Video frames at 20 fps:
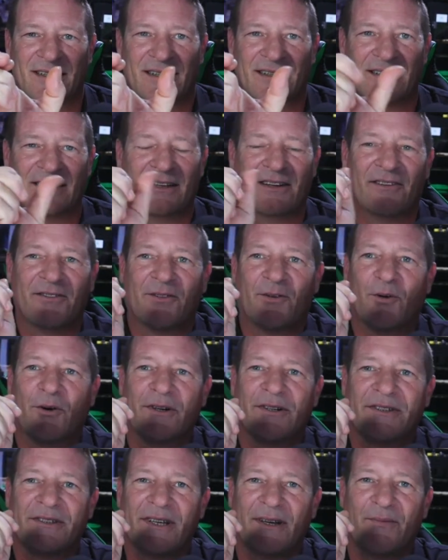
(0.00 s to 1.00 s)
and then, of
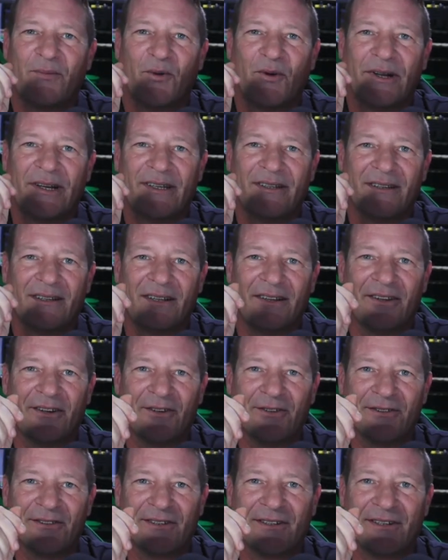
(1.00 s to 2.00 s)
course, that pointy little
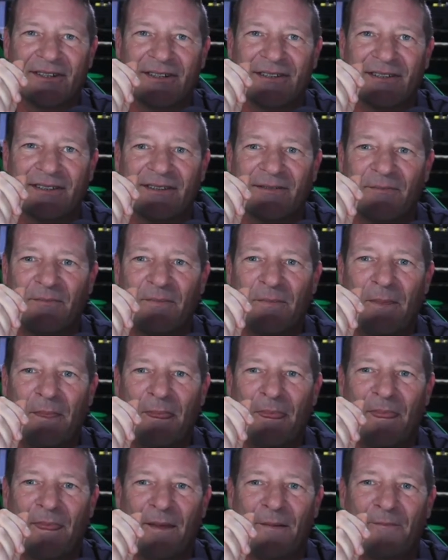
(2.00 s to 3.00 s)
nose of hers.
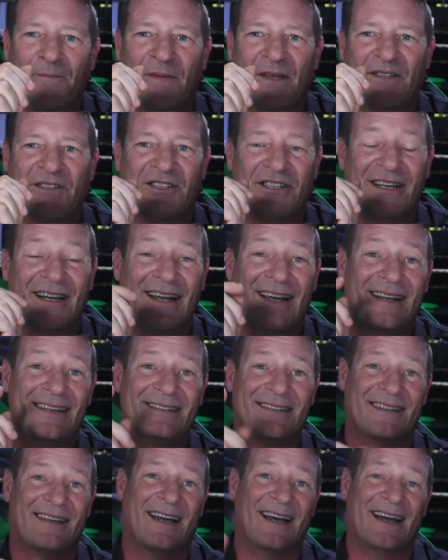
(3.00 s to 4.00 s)
She has
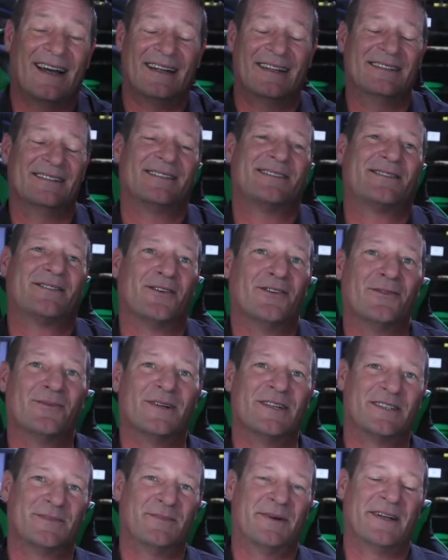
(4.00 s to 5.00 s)
gotten so
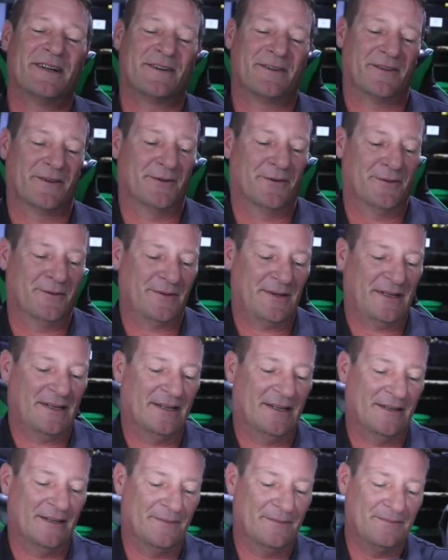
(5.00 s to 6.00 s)
much better, though.
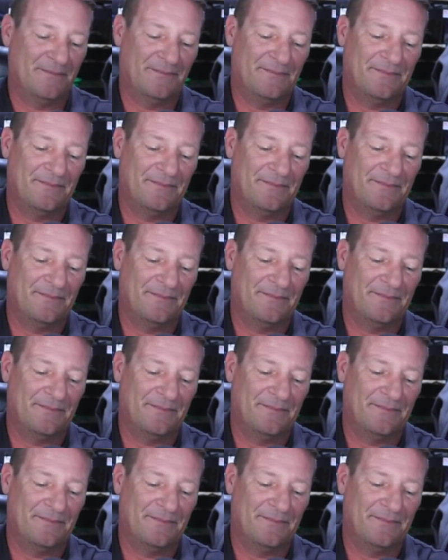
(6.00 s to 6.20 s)
Um,